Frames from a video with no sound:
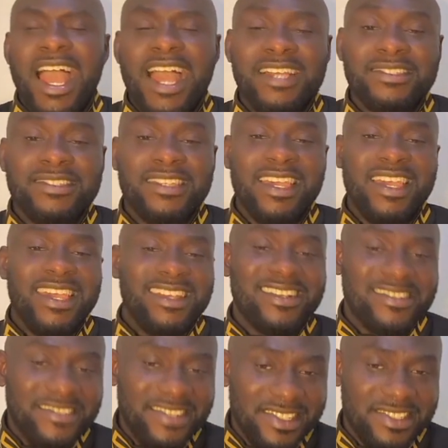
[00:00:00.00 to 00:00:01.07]
As a
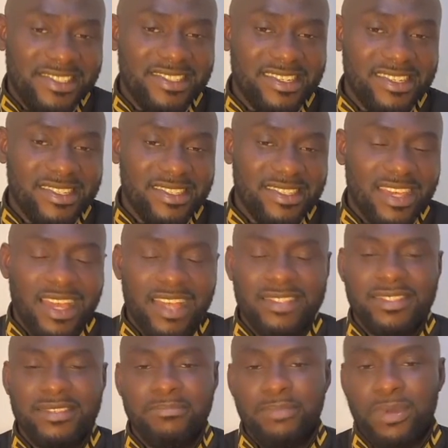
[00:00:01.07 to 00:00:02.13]
Christian,
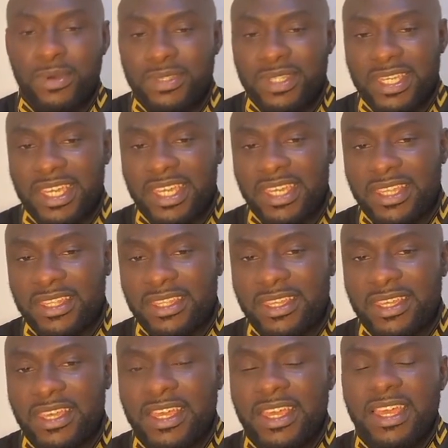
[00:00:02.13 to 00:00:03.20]
as a born again,
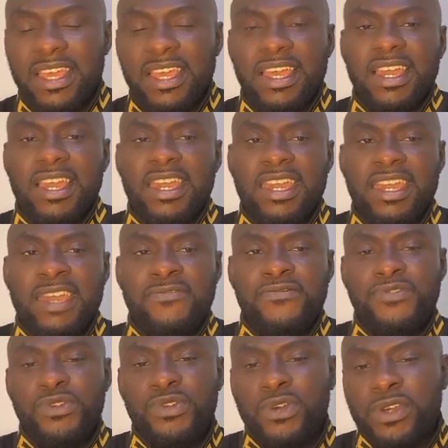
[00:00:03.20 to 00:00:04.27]

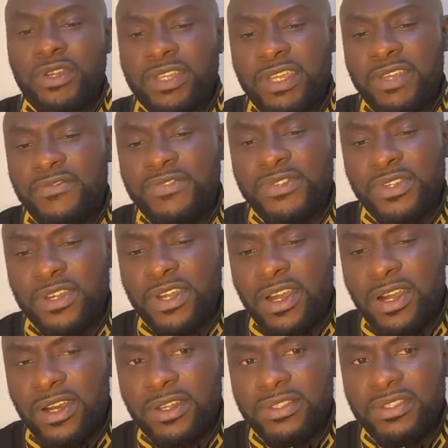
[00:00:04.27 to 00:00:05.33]
if you don't give to
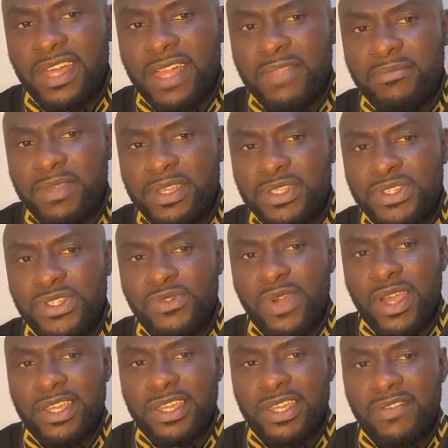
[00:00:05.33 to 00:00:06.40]
God, that means
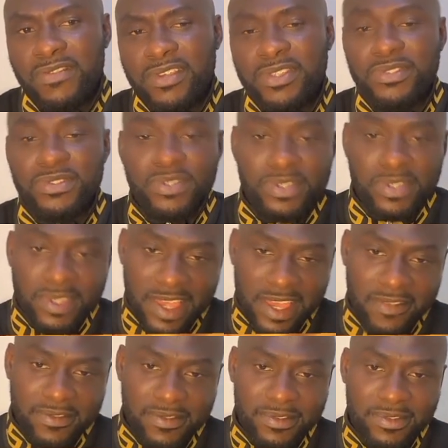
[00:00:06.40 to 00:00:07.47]
you are giving to the
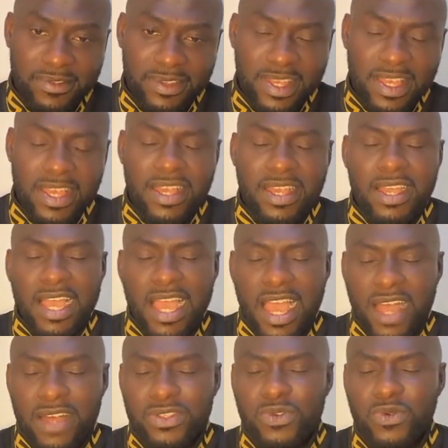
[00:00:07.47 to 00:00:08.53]
devil.
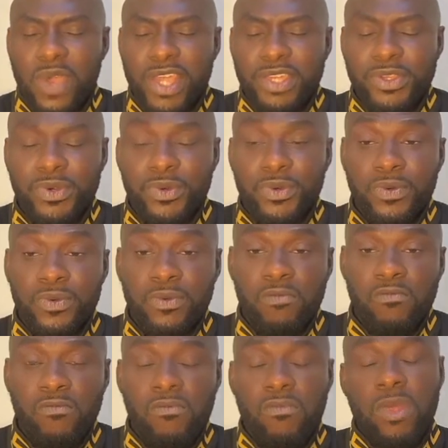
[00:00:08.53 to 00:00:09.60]
How do I know?
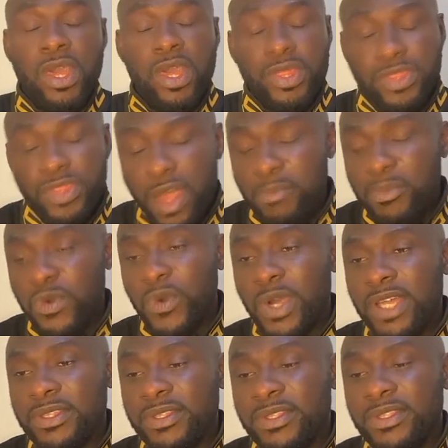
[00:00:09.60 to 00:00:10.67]
Number
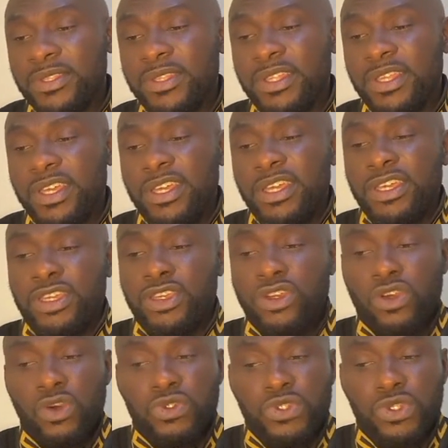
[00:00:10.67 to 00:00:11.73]
one,
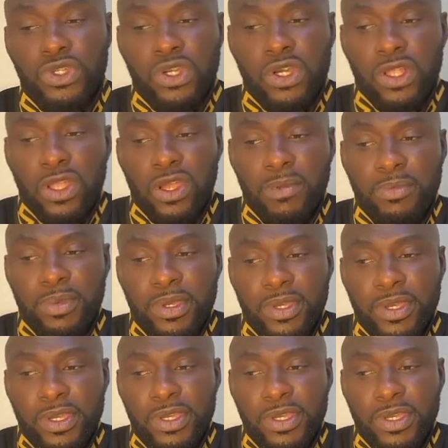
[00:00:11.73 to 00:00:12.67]
you go to the club,